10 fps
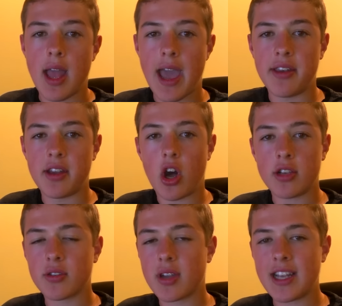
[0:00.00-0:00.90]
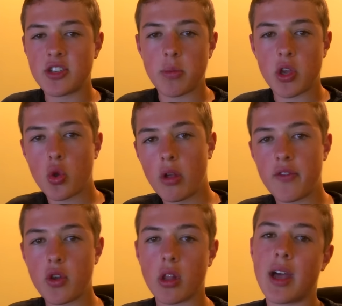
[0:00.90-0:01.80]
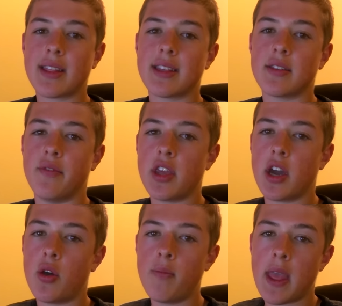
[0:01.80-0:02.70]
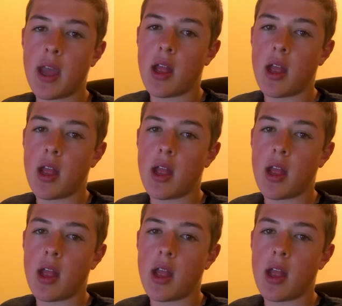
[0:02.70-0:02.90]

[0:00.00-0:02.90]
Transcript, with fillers: And also, guys, it would be cool if you could like this video.